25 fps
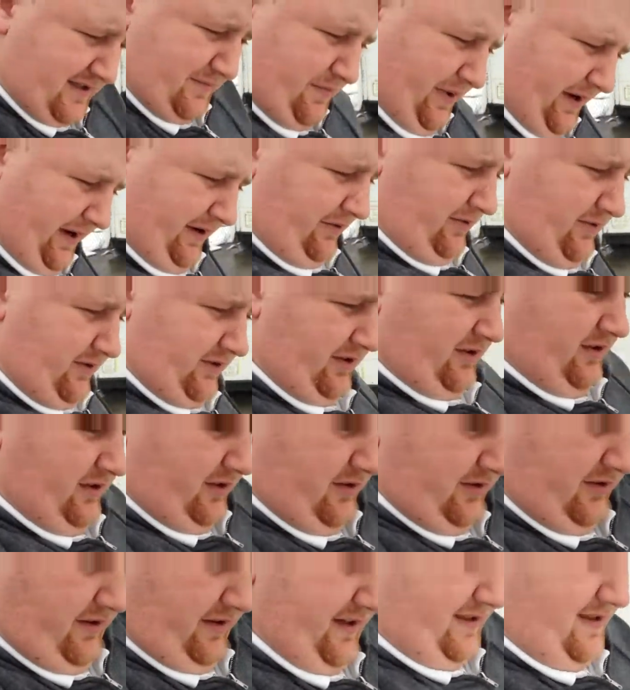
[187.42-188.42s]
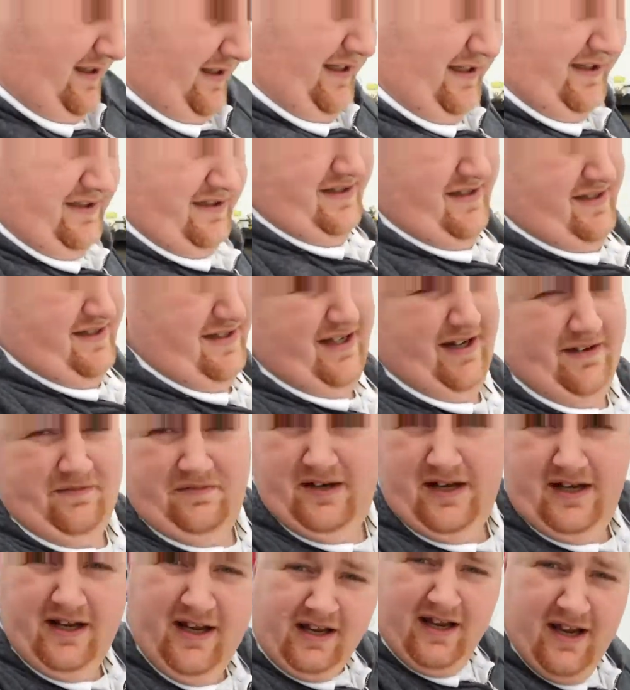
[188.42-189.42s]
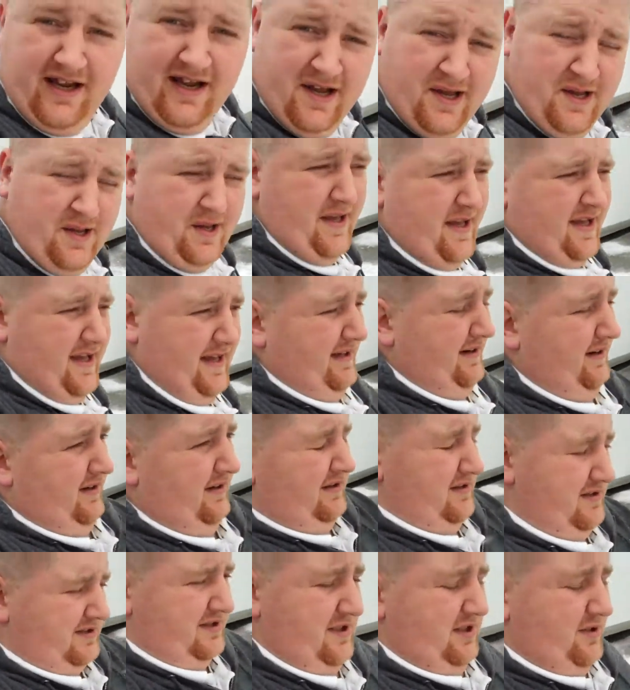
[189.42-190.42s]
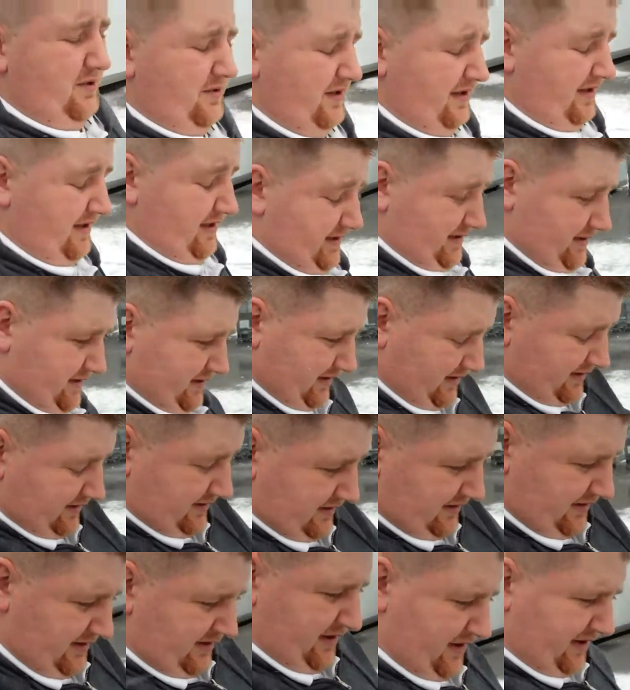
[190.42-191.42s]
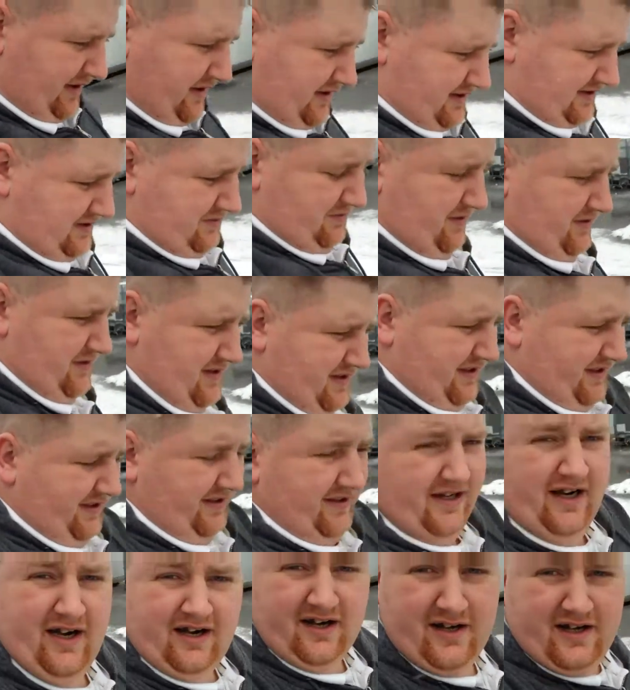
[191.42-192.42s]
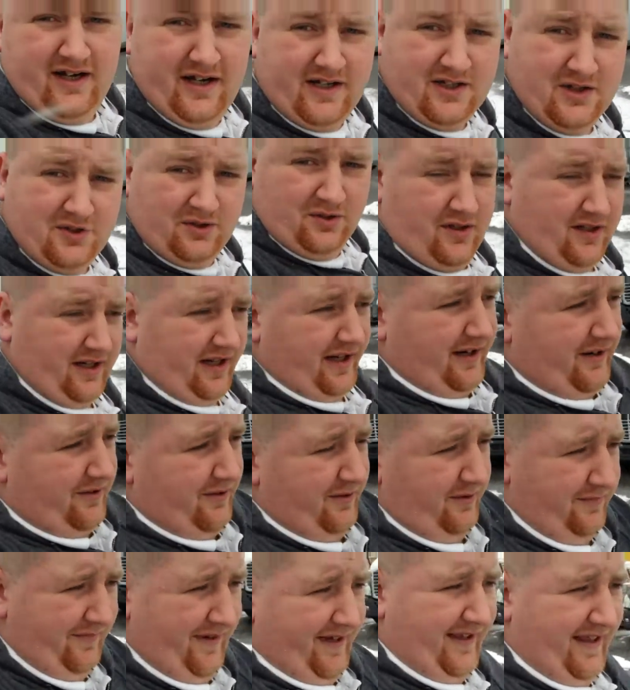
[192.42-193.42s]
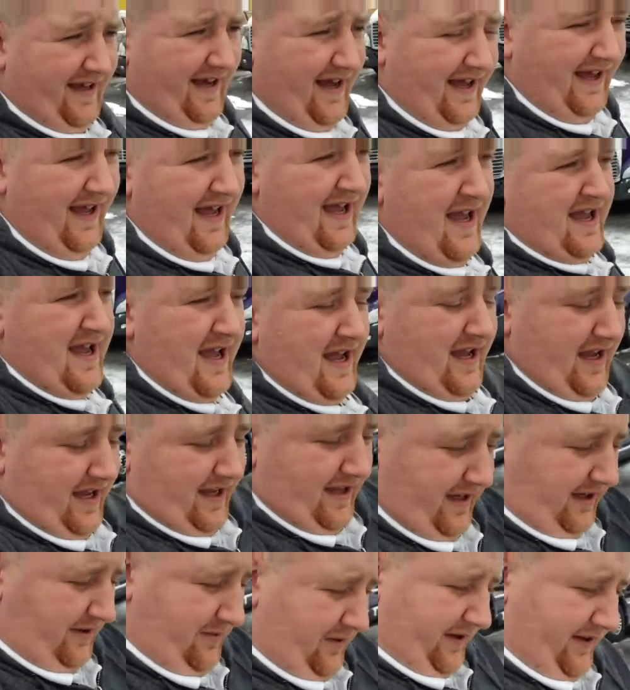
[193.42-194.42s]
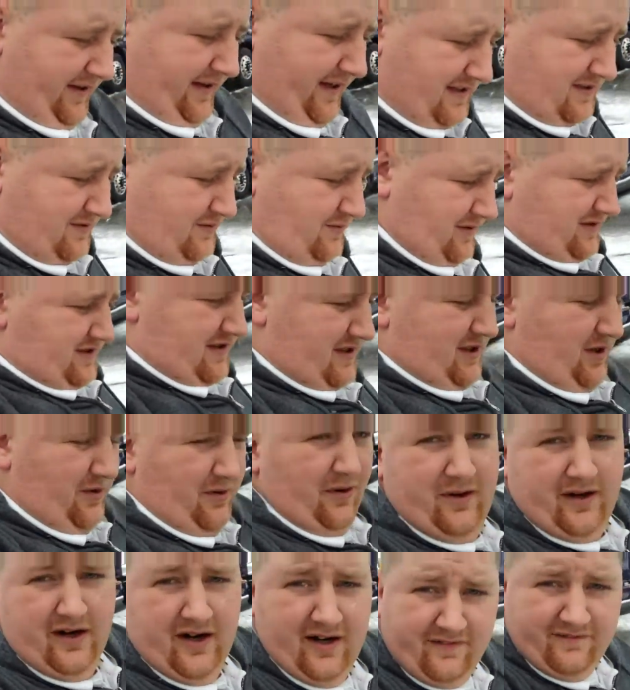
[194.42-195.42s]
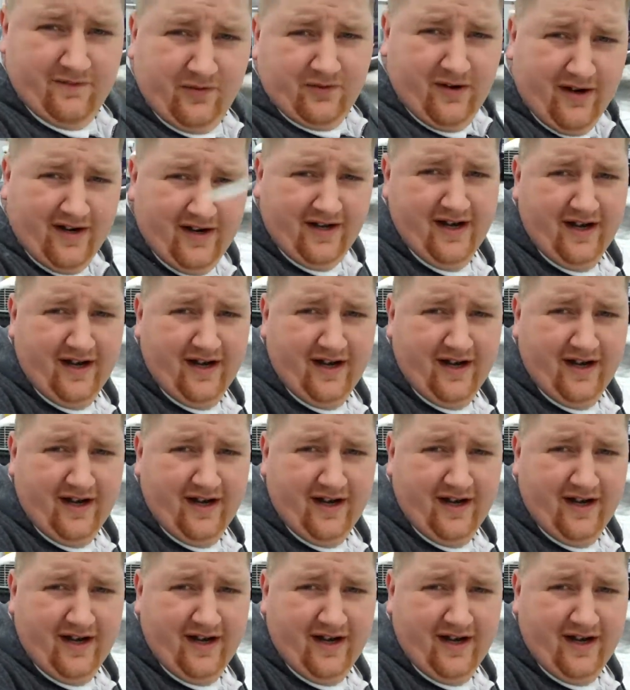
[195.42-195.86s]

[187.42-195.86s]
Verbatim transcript: a pound. Congratulations, Stephanie. And also, uh, she wants to get her hair cut short. I don't know about that. Anyway, that's what's going on for right